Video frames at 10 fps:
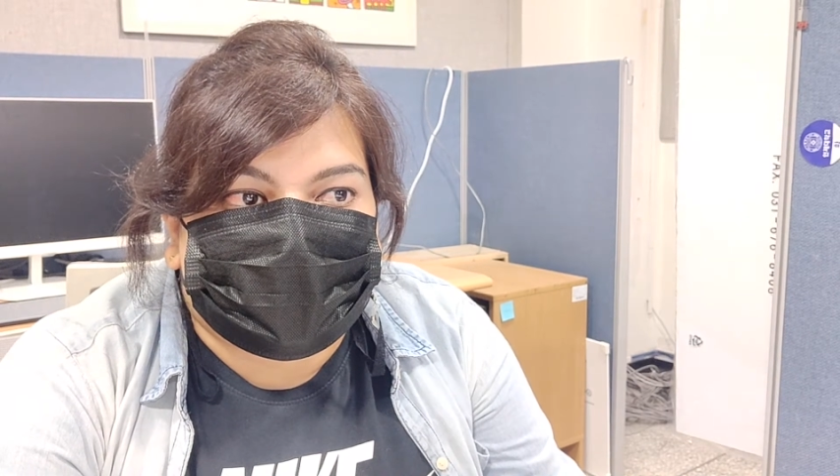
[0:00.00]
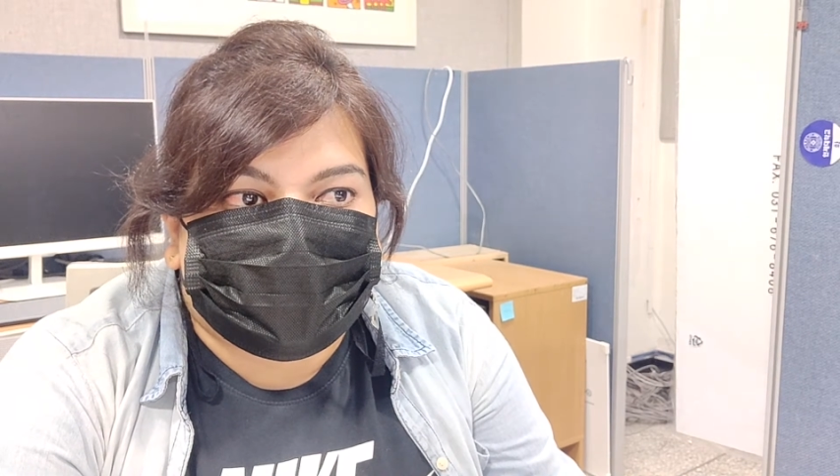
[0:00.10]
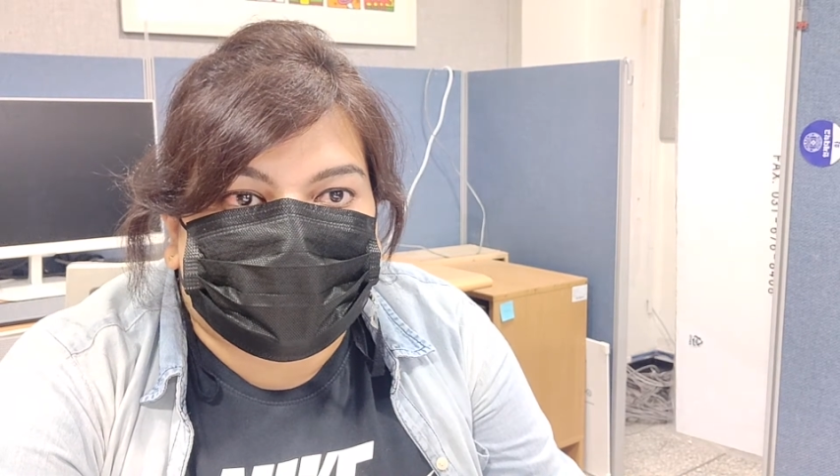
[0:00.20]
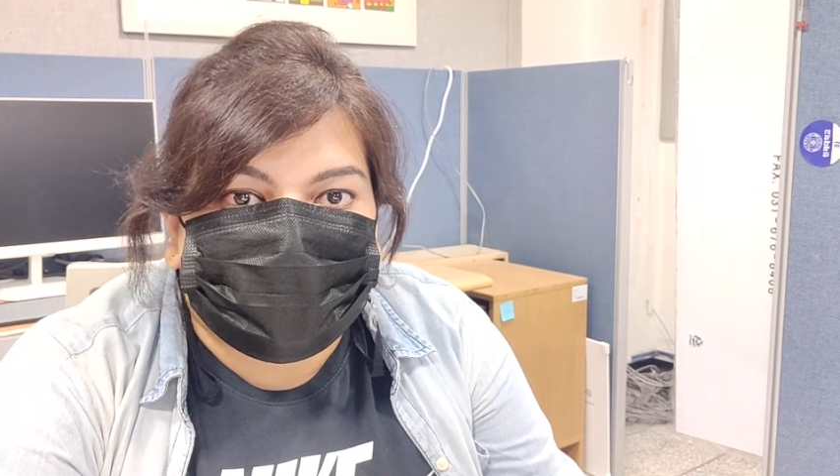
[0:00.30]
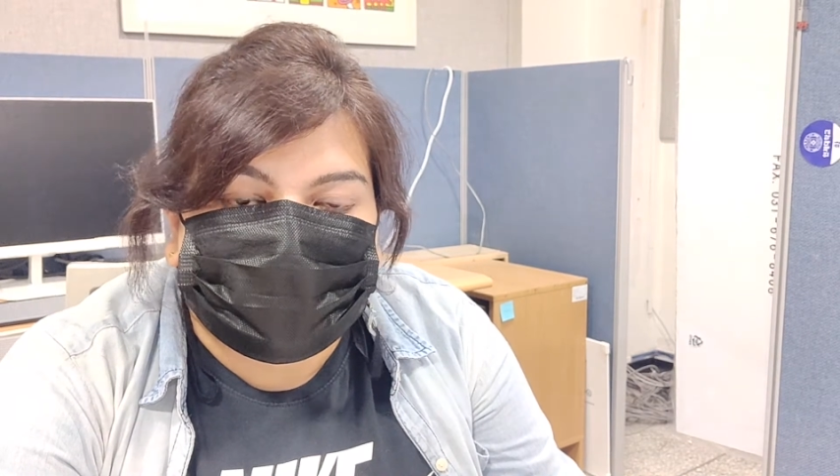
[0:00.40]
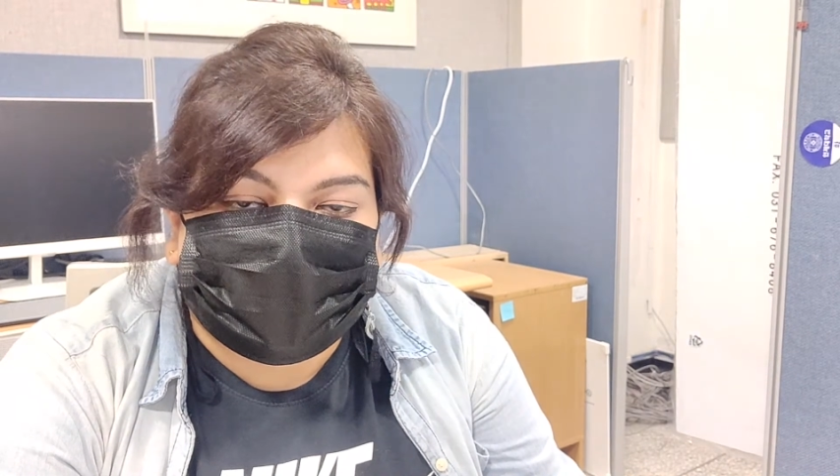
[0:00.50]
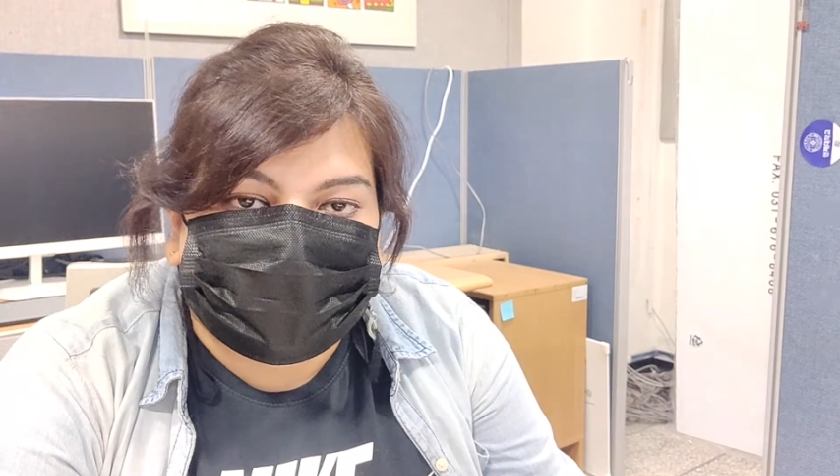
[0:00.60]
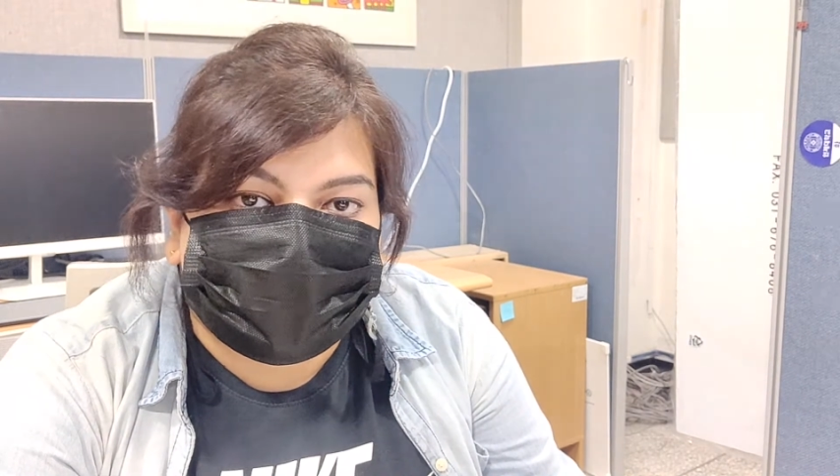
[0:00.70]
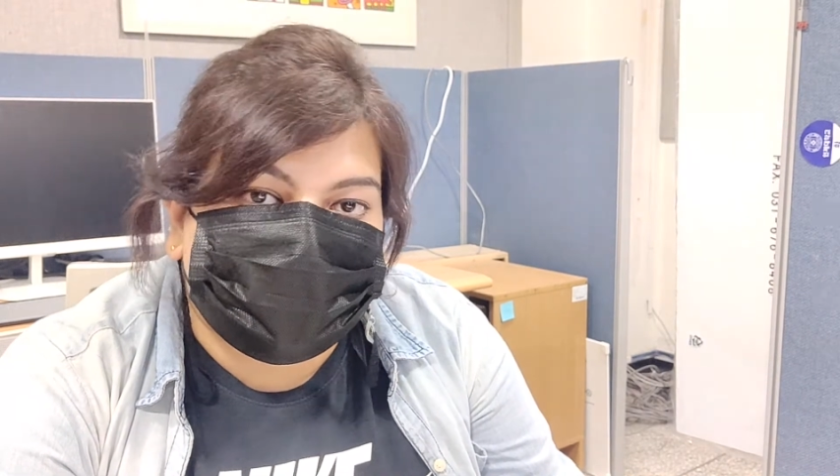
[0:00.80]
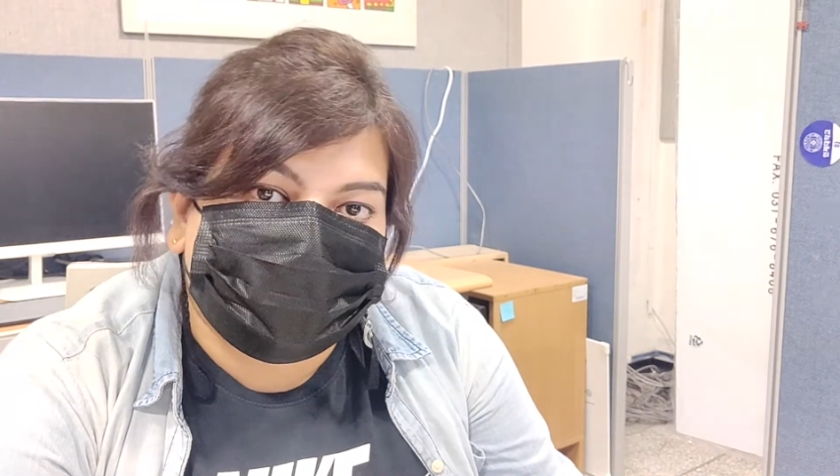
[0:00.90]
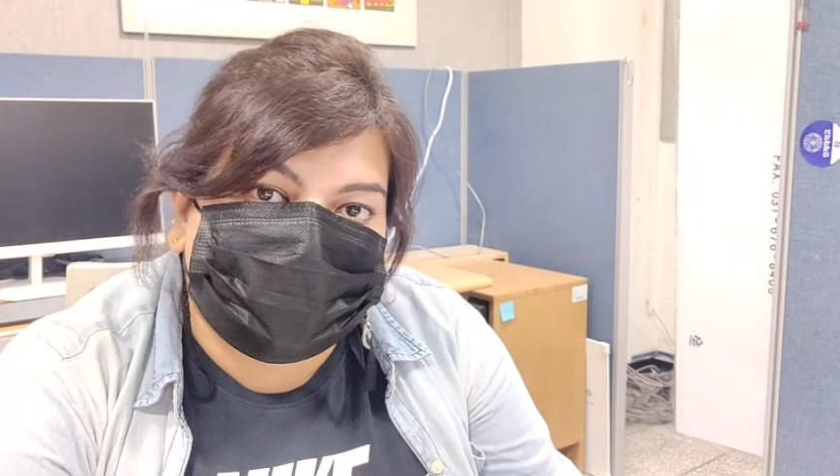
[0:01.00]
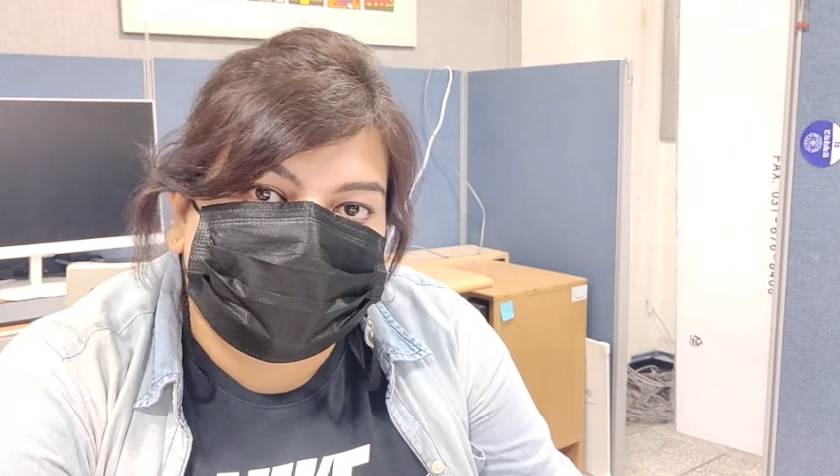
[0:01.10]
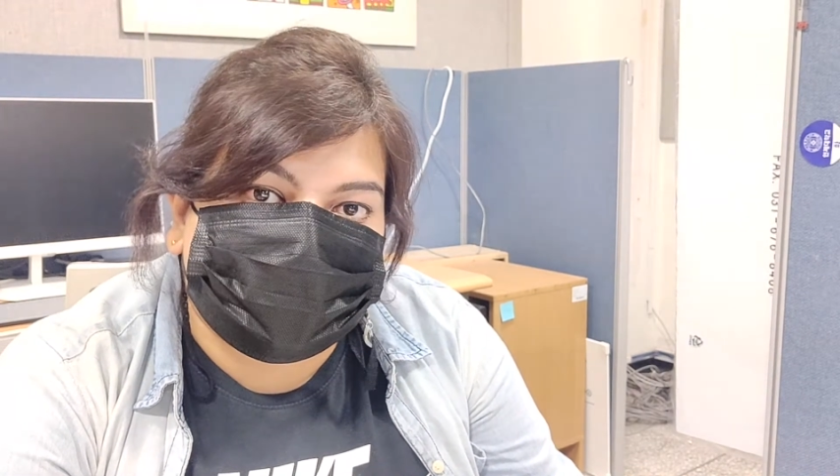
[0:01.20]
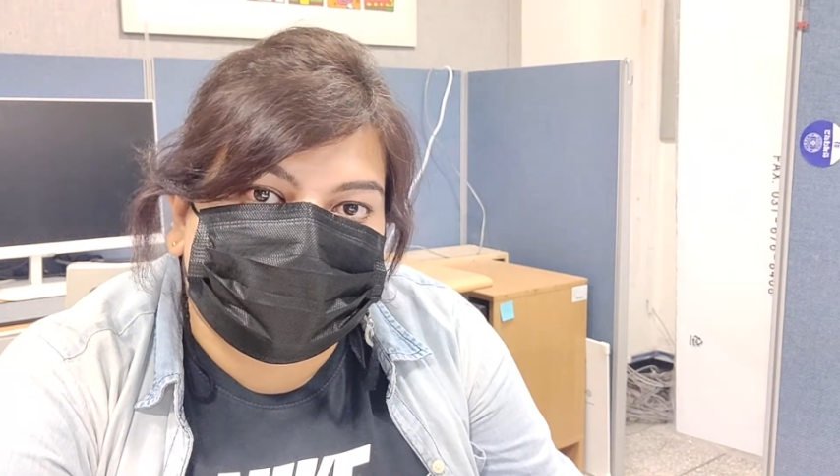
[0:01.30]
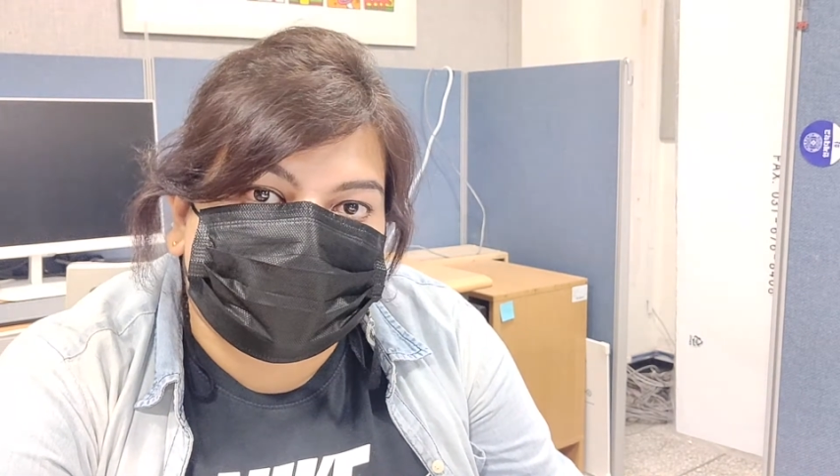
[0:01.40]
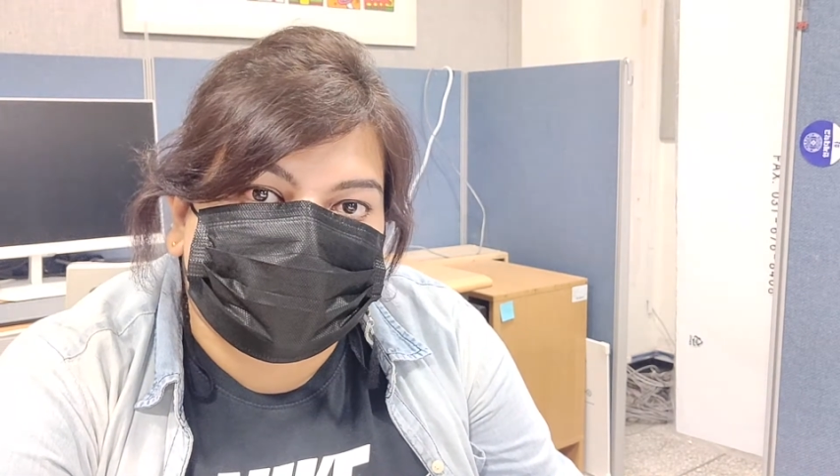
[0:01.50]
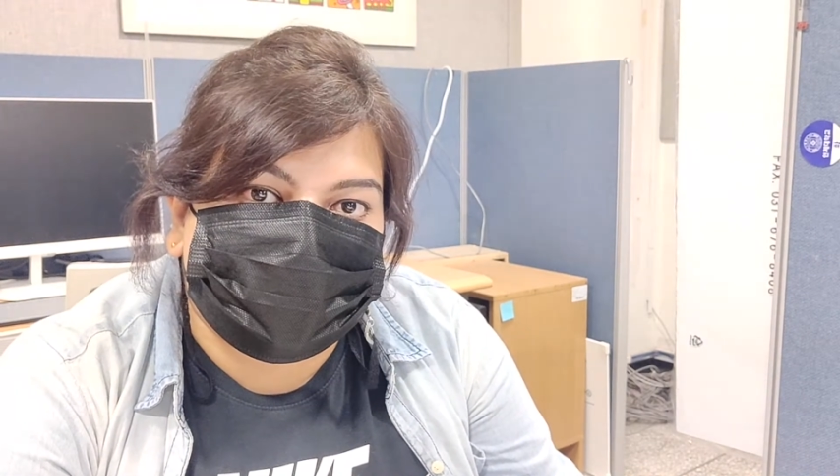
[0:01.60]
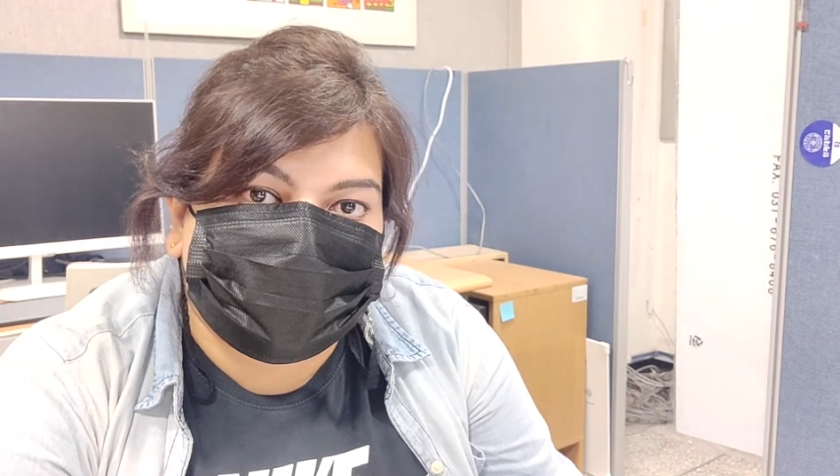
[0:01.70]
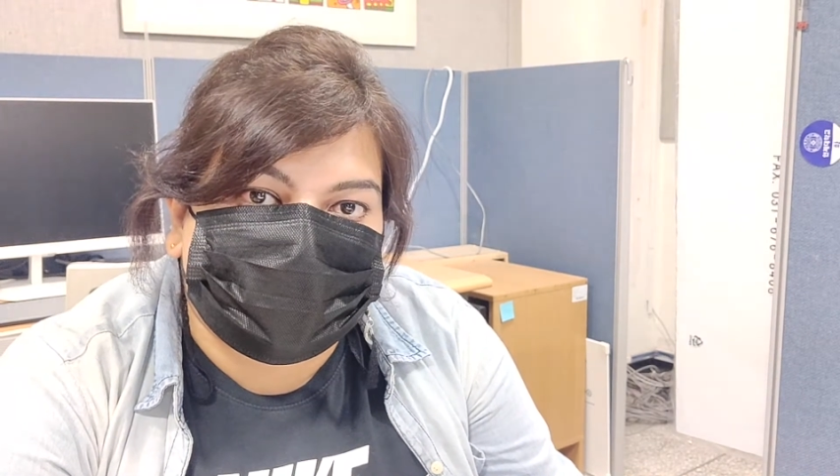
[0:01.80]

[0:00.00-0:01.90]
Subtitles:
won't blame anyone, but